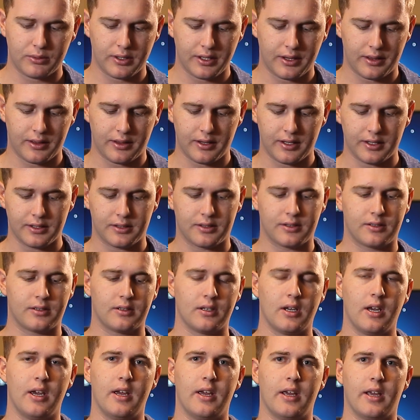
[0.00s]
with
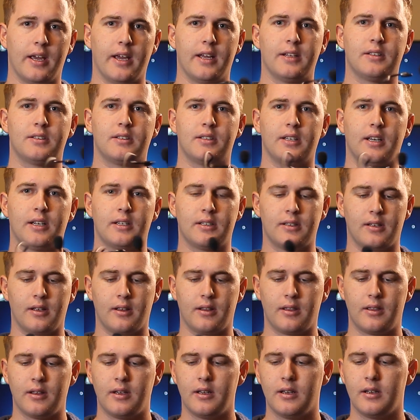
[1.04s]
this headset
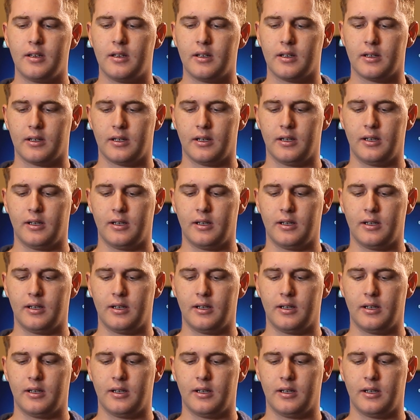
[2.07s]
thing.